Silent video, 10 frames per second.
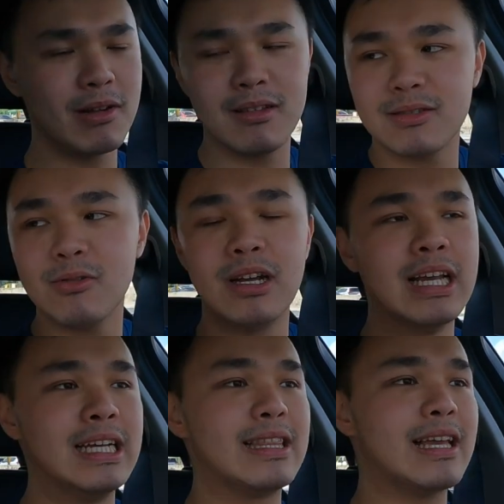But also,
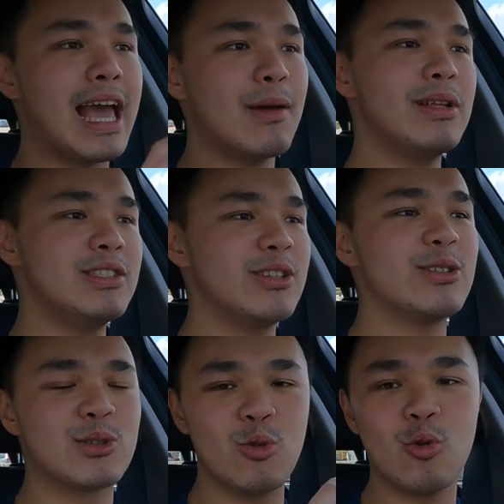the cabin is
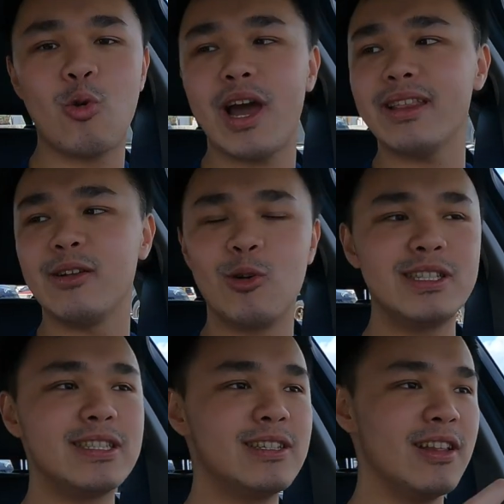just so quiet, the
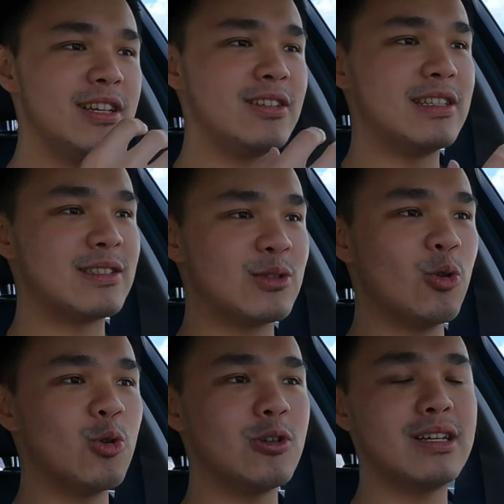noise insulation is
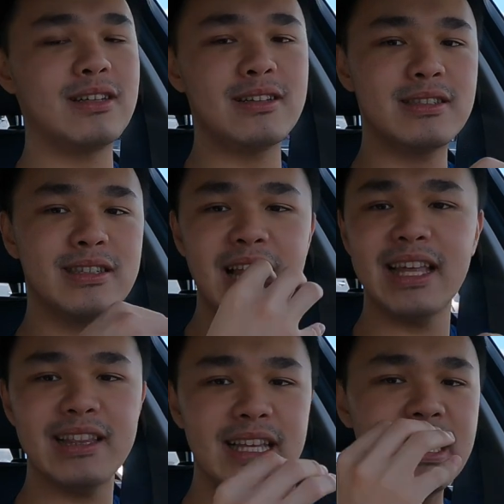so good that it
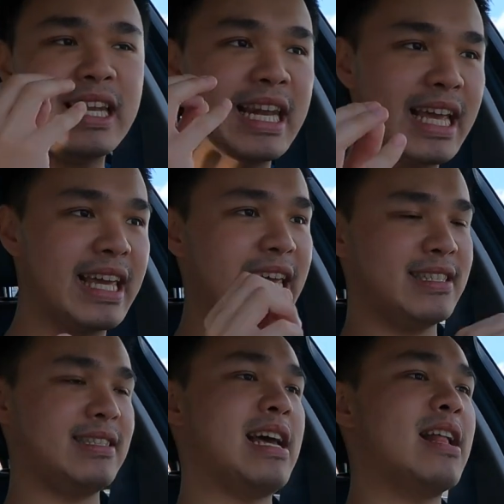slightly
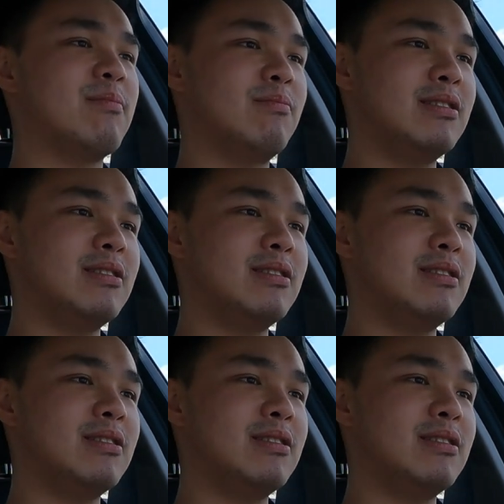negates that.